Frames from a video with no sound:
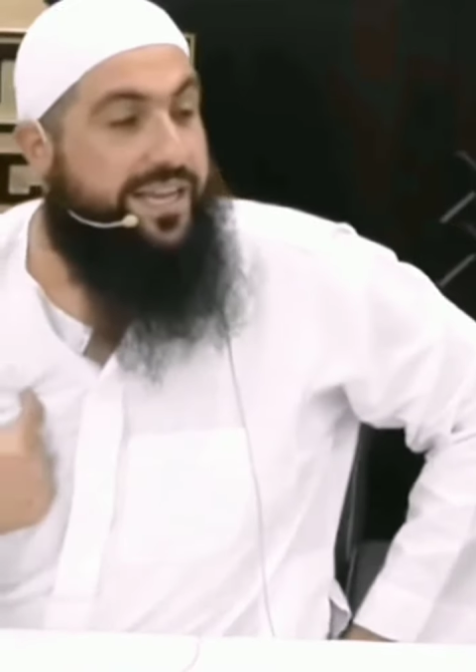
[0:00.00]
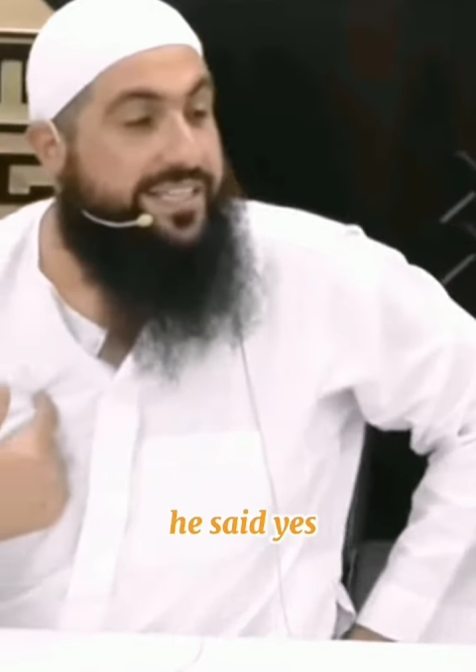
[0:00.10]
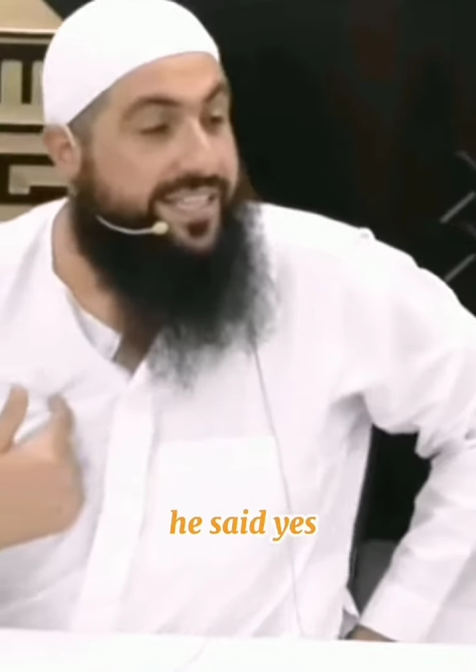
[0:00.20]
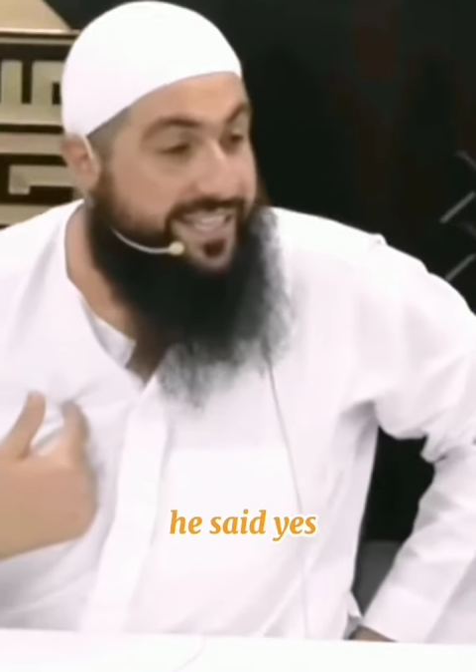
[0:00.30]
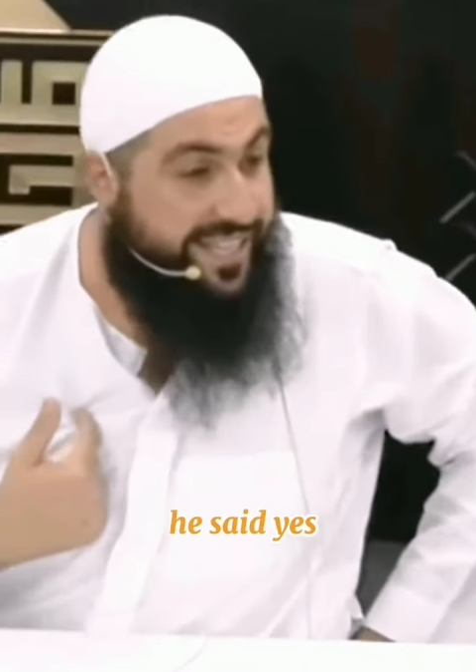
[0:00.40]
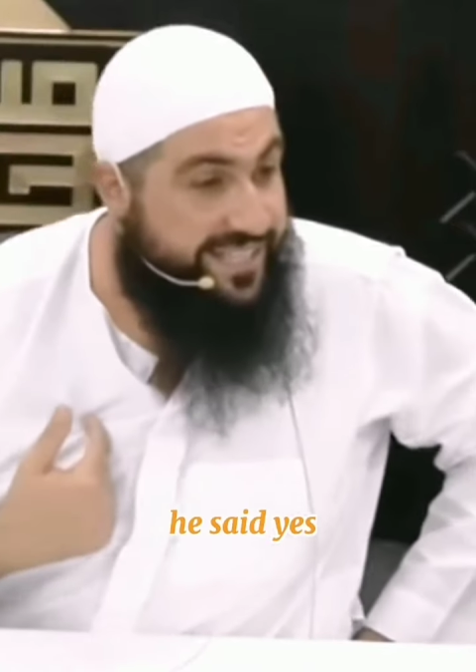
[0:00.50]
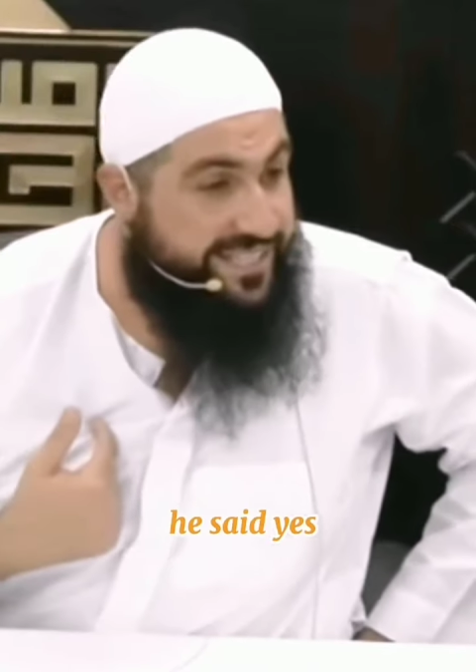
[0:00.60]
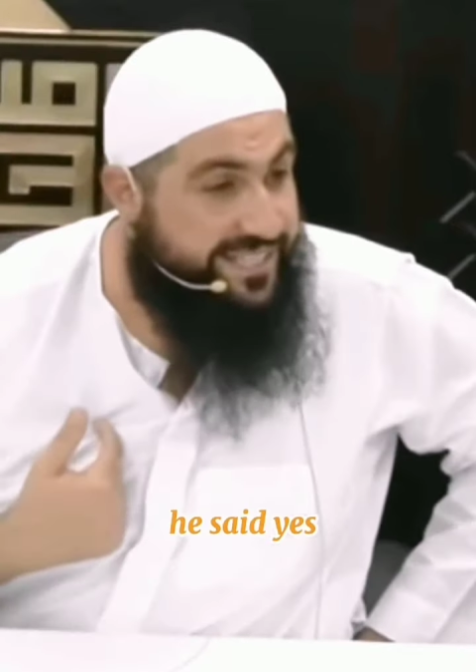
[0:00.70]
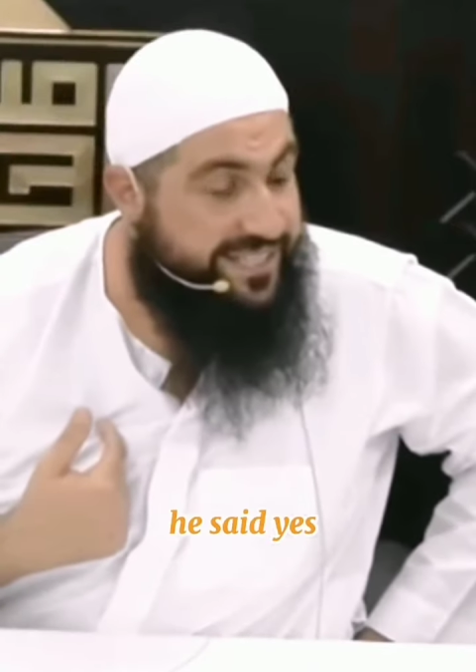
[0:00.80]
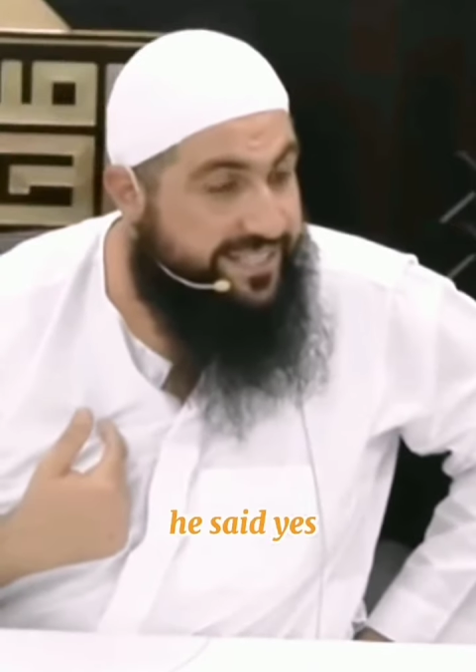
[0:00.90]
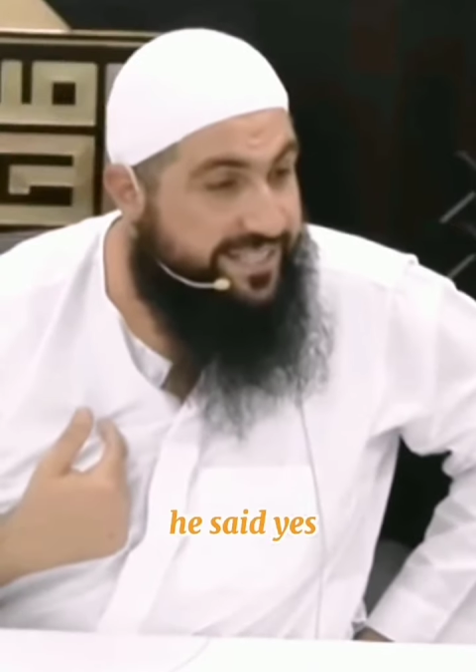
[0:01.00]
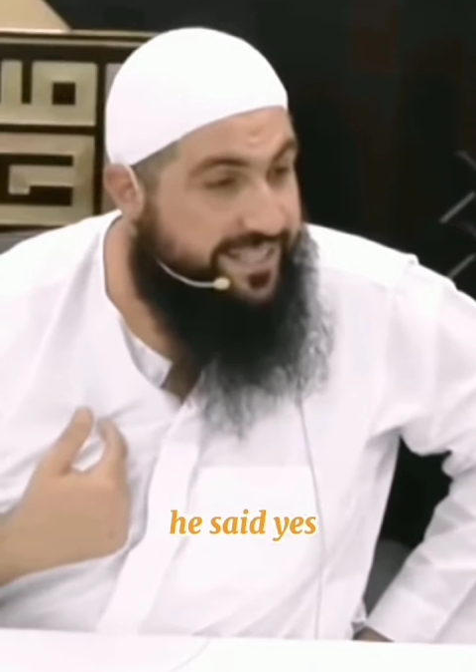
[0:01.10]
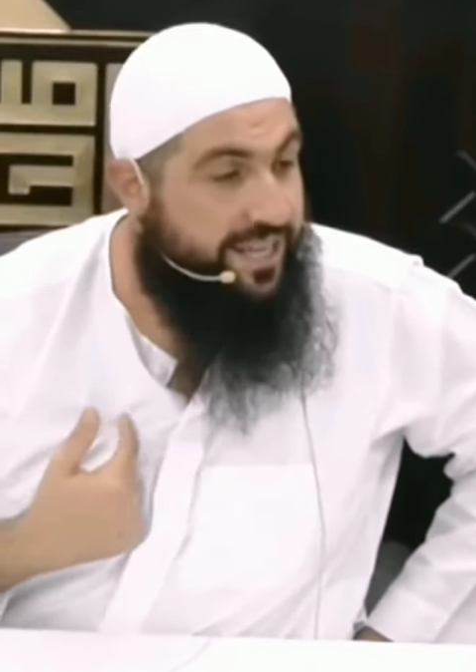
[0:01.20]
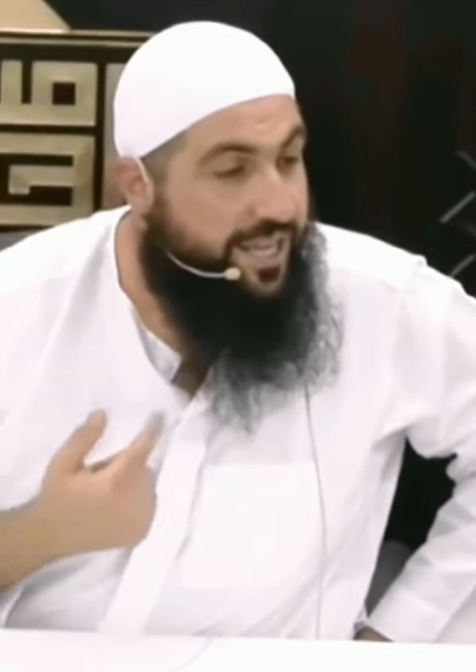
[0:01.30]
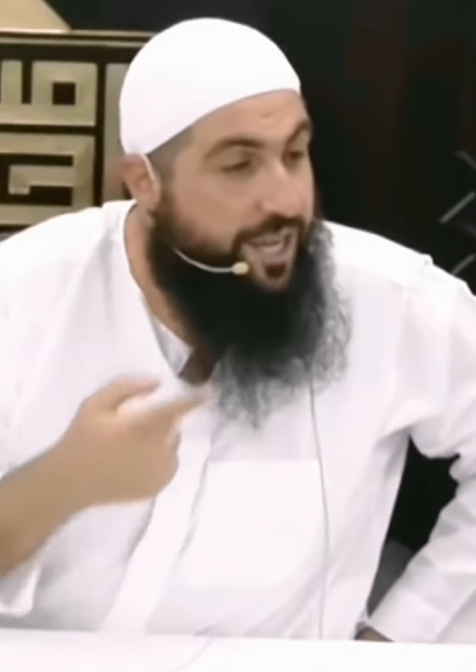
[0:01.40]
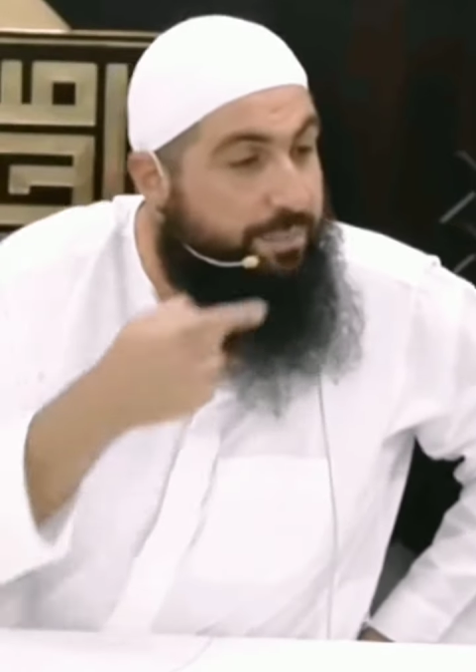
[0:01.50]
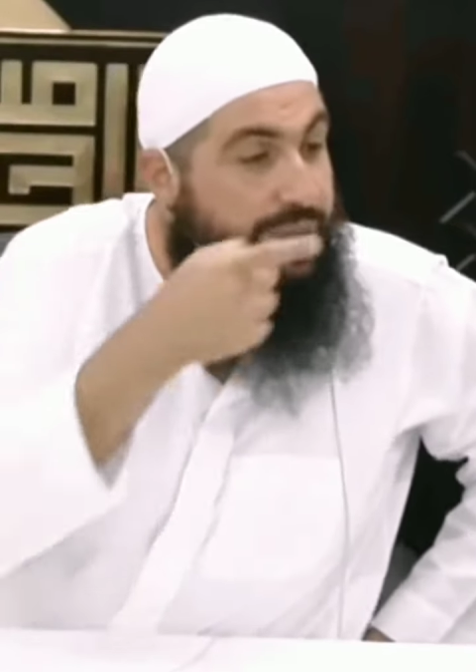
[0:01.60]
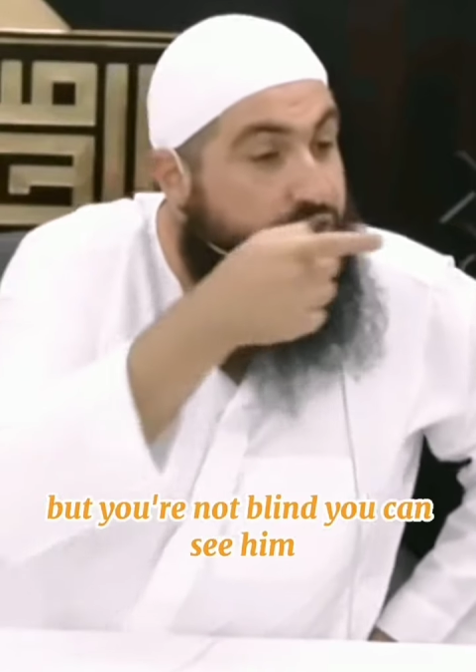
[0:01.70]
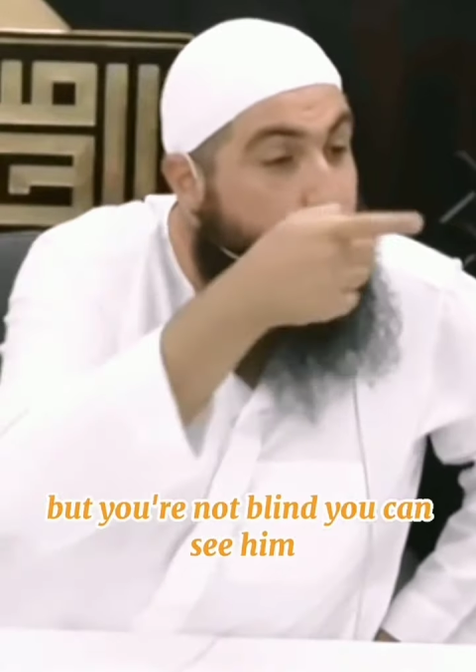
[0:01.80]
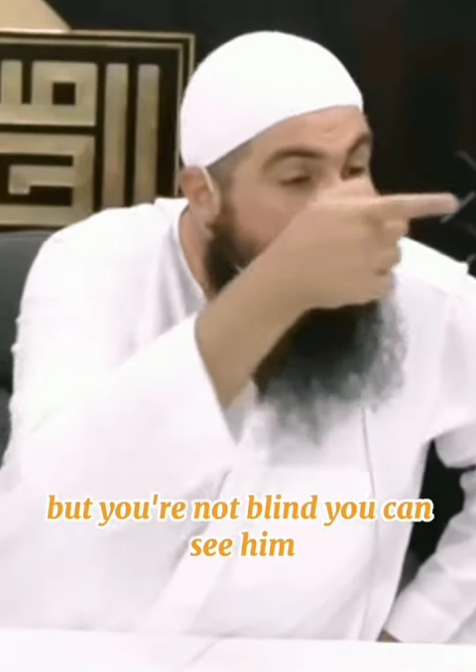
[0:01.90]
He said, Yes,
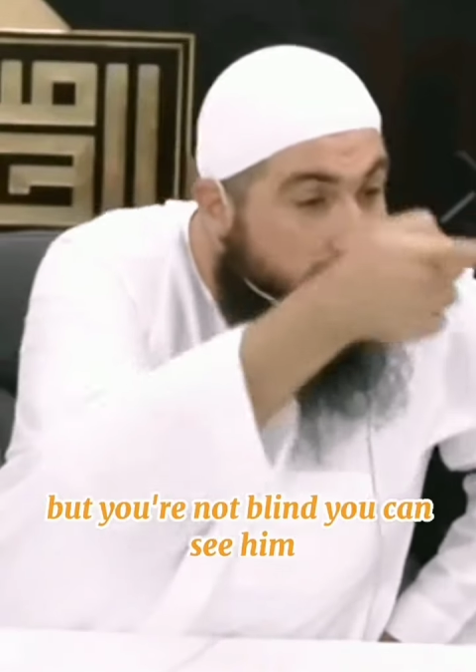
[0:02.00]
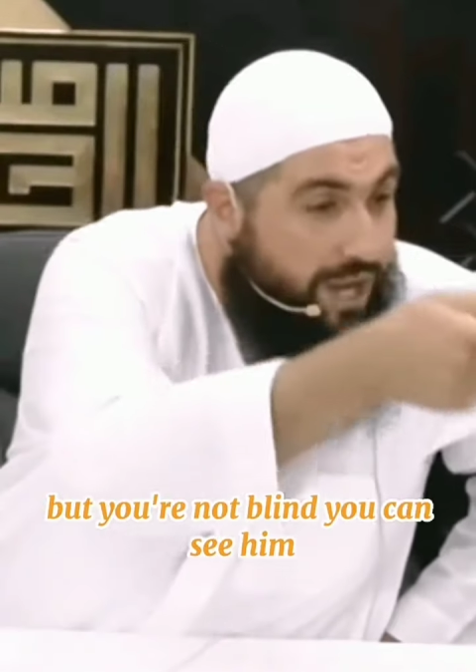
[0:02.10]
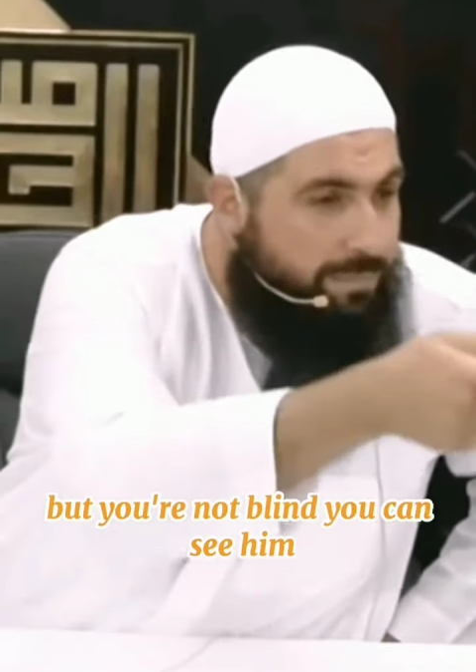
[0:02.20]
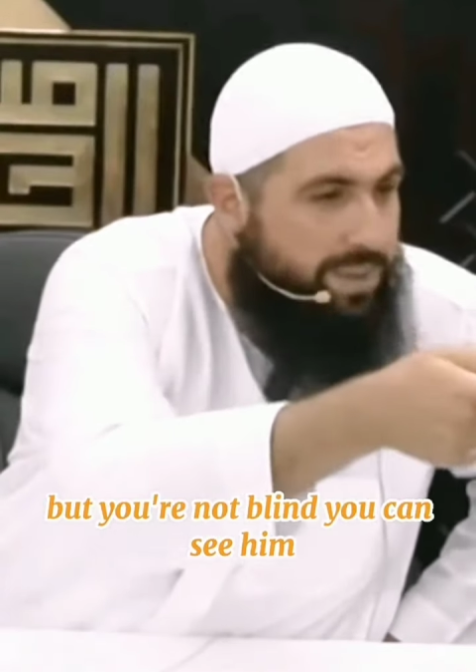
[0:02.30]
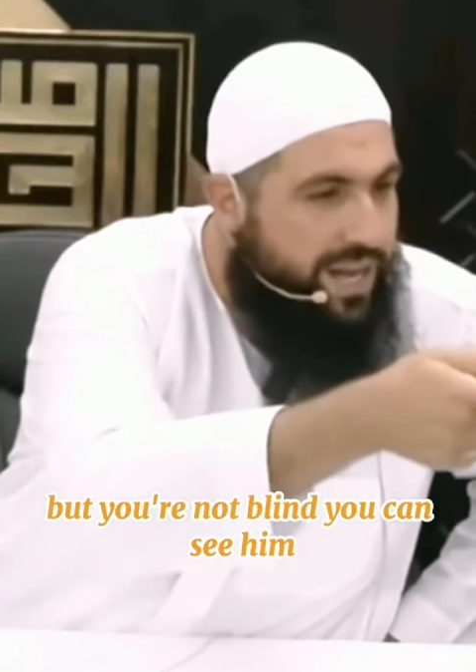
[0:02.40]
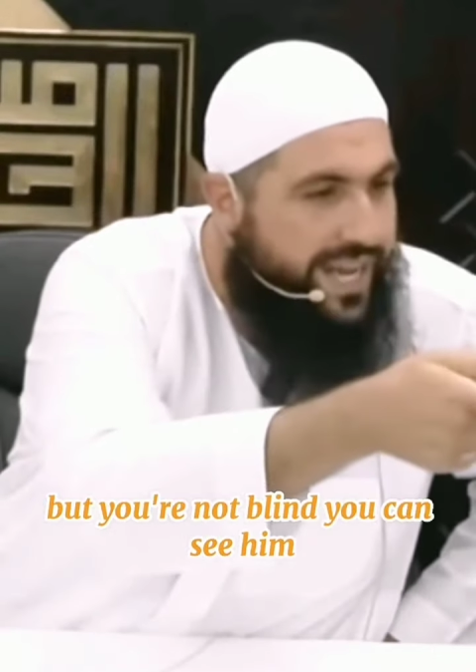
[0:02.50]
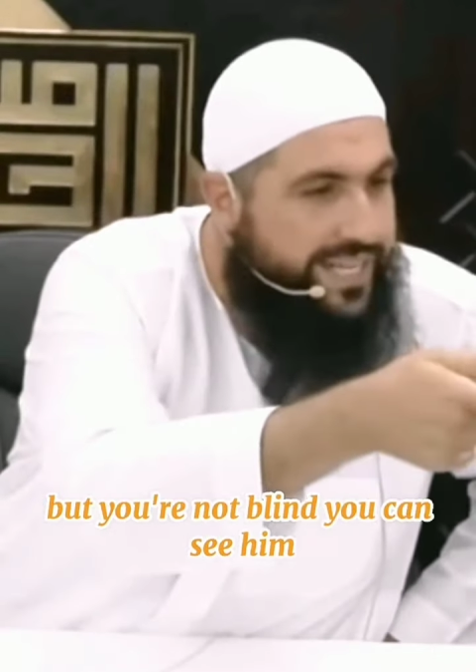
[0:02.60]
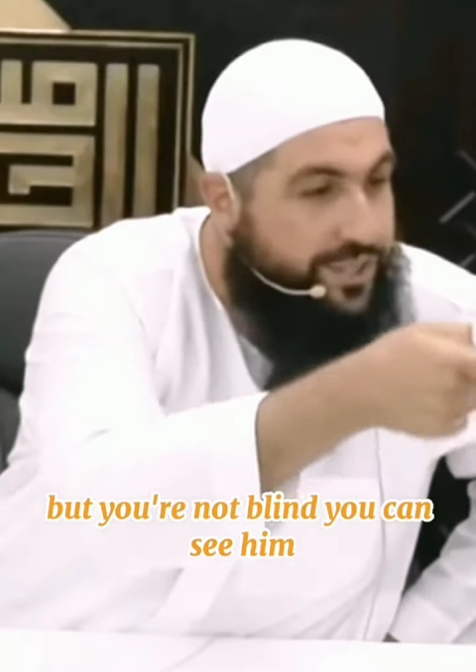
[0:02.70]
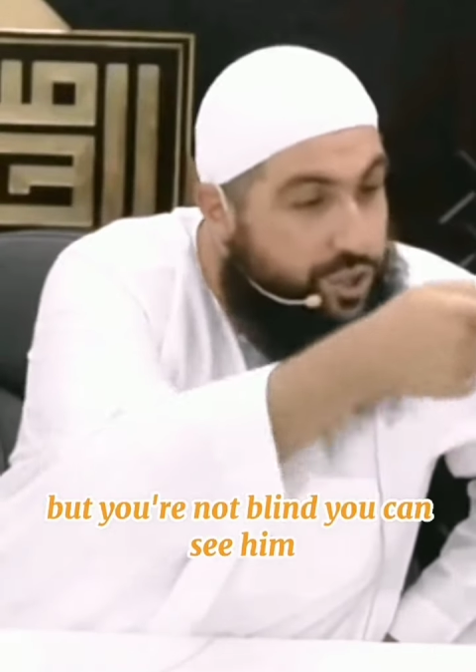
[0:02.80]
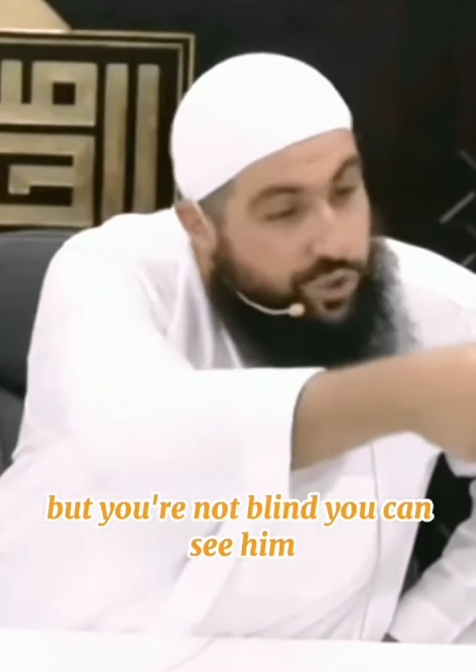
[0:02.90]
but you're not blind,